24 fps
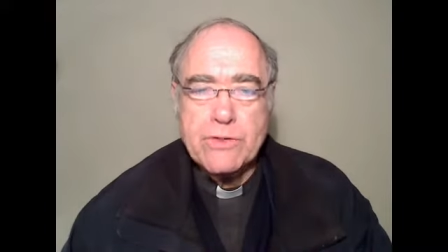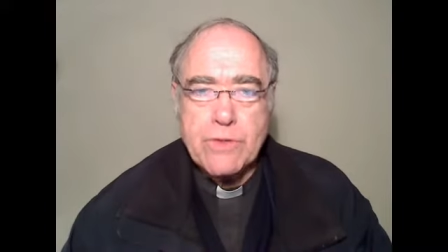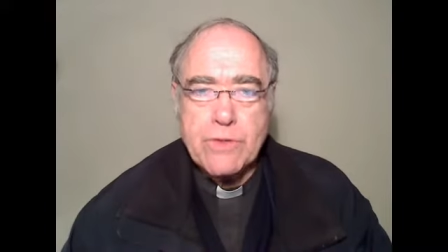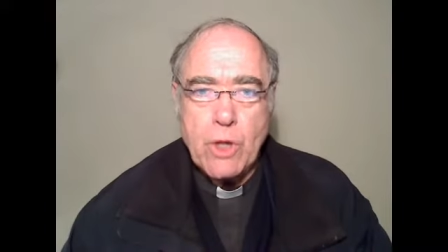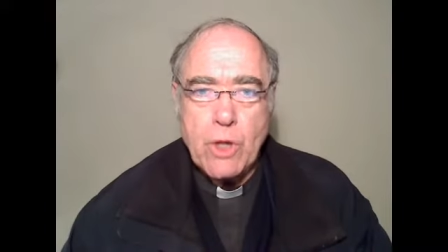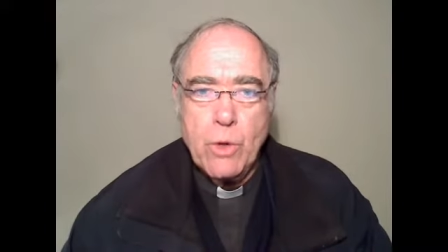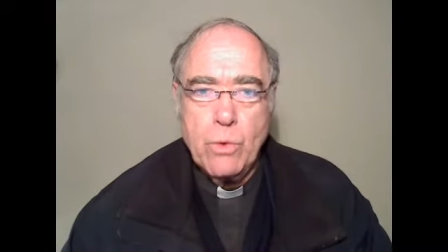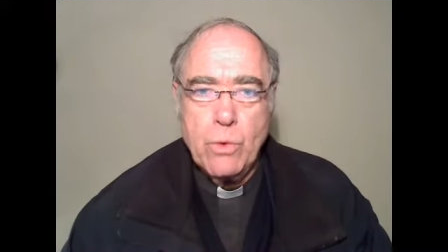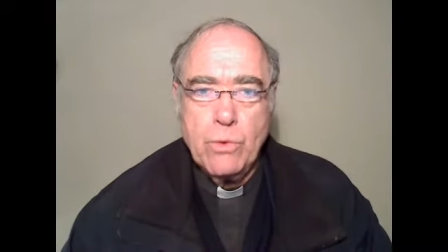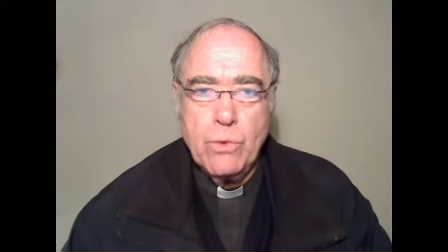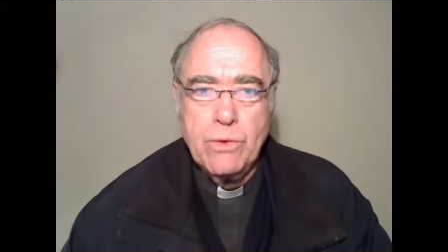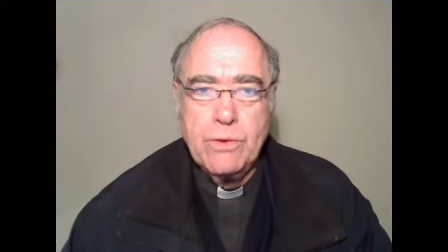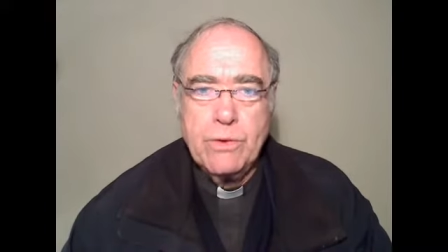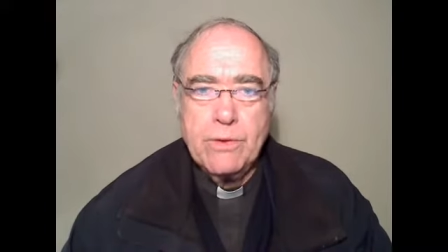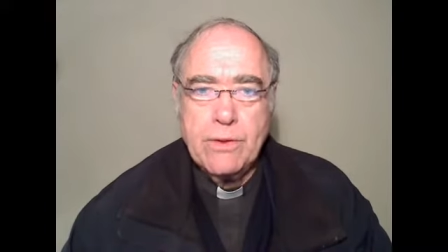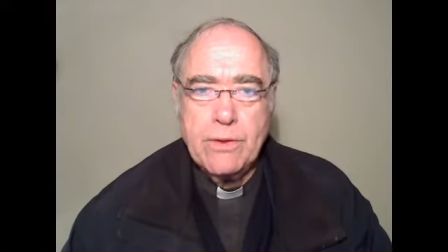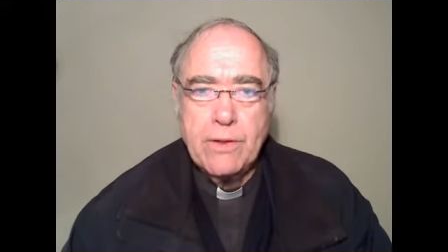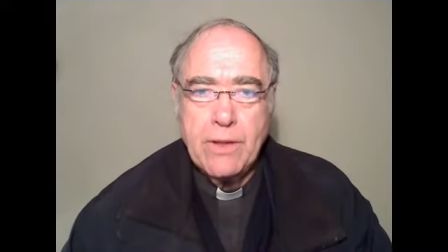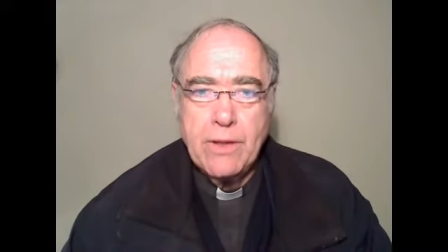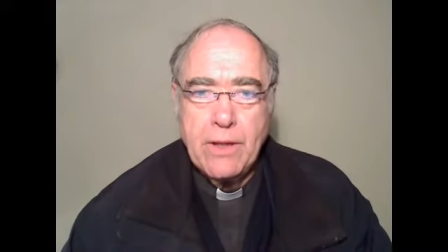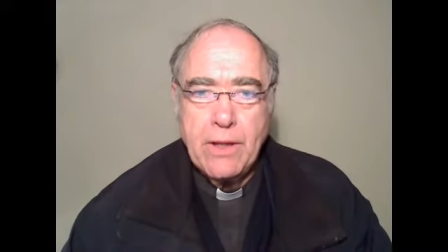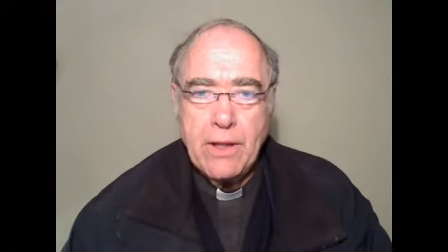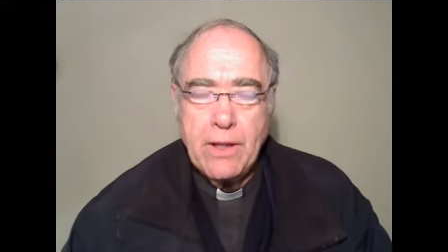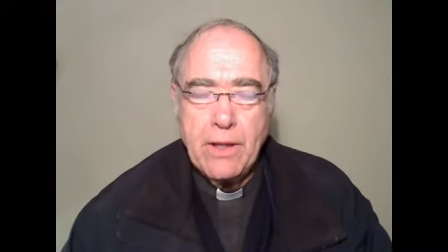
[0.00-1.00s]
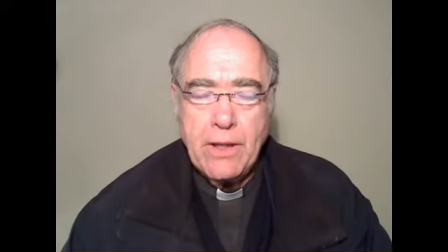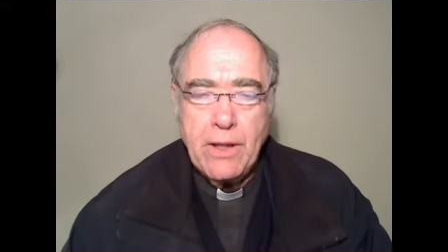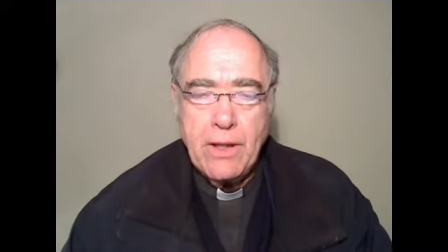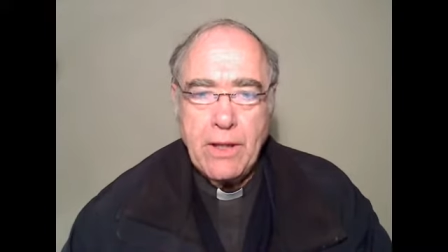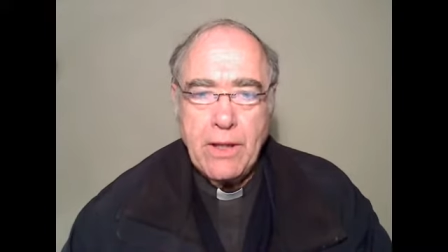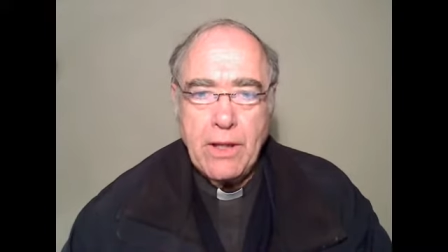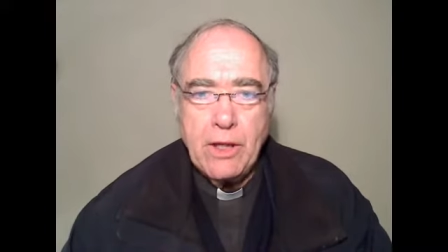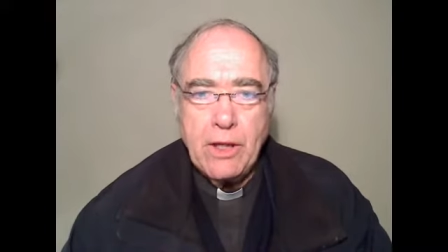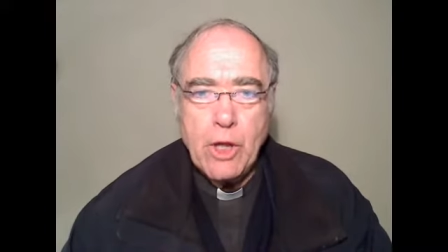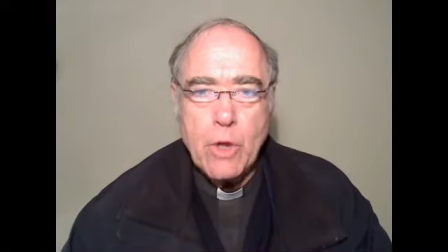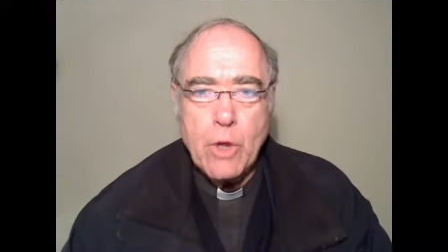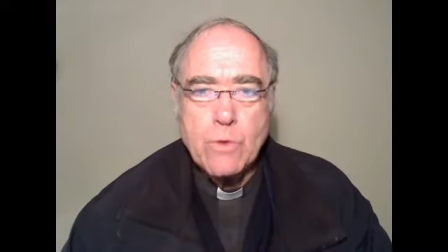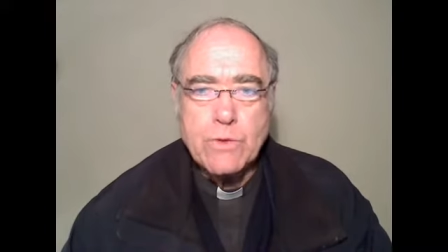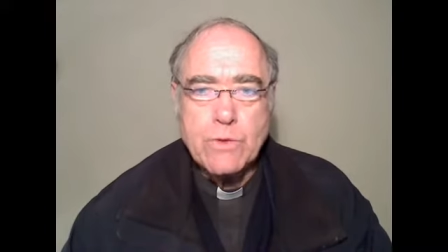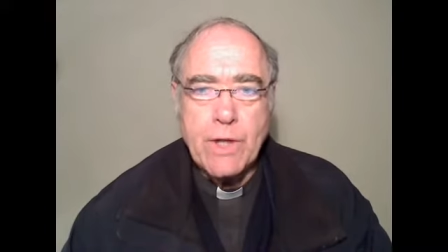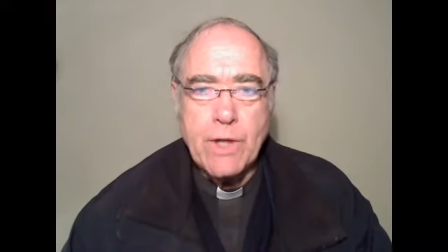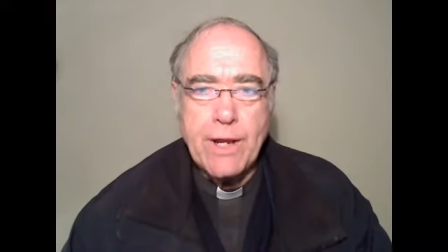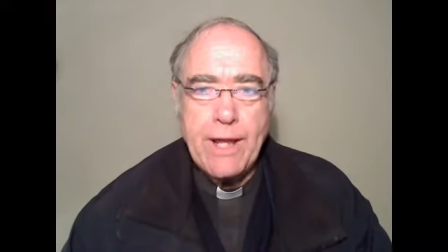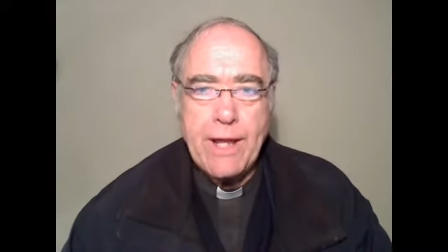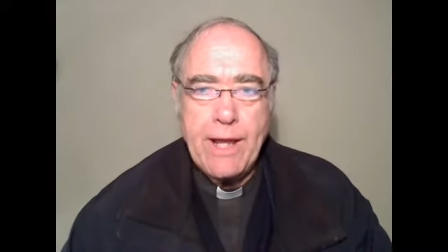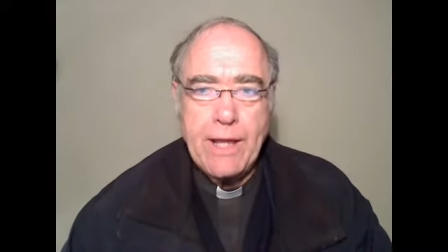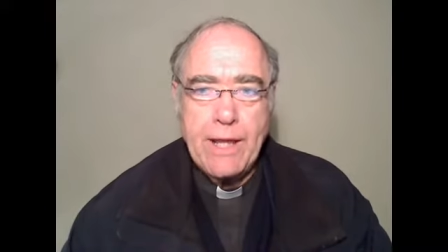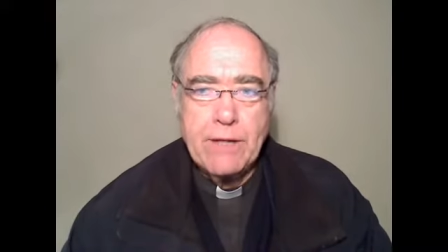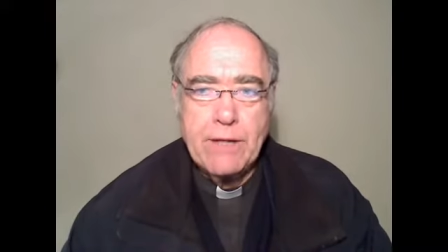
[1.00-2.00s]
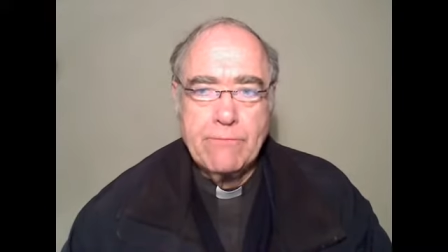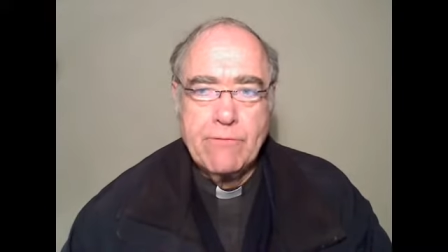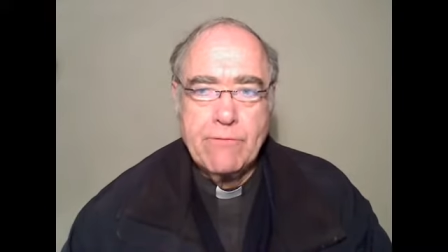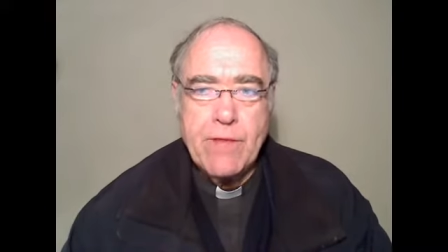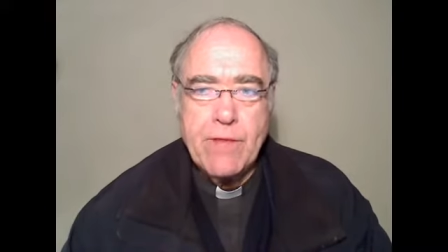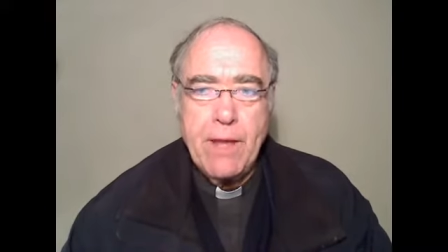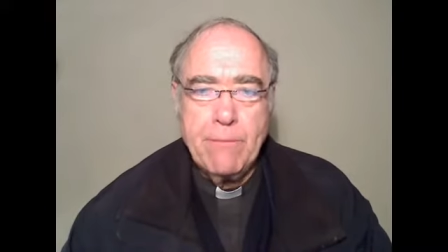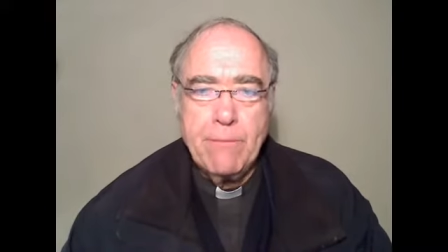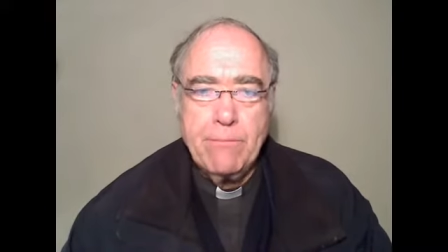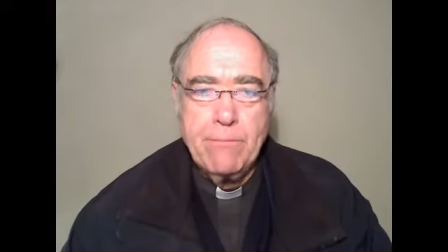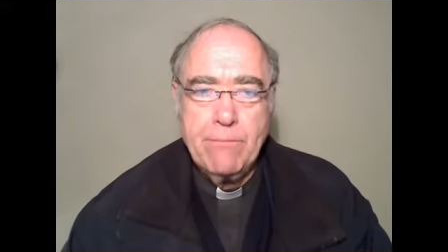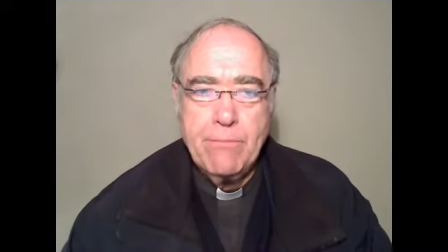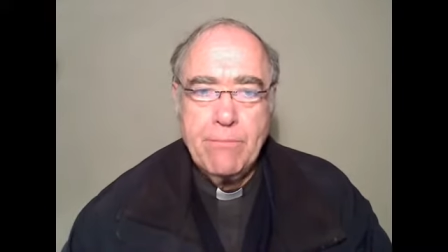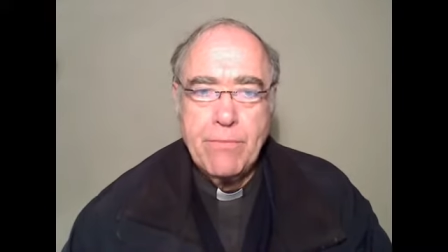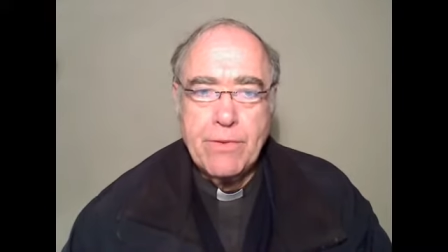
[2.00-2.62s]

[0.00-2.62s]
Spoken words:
own, he goes on ahead of them,